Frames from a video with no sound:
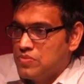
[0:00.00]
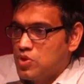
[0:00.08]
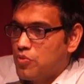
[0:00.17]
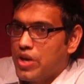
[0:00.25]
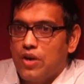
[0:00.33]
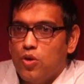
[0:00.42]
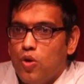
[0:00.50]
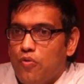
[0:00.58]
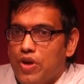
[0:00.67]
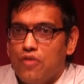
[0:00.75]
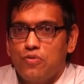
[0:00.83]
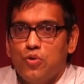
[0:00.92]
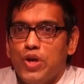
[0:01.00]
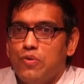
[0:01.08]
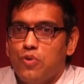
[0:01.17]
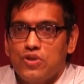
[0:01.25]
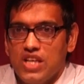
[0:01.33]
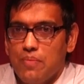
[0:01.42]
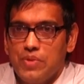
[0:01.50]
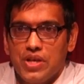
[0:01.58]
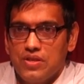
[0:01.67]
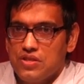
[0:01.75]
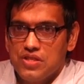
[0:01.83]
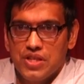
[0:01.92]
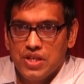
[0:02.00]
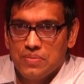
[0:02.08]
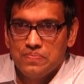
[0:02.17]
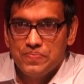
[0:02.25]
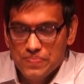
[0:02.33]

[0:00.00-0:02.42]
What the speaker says: so we had no way of knowing what was happening in the city.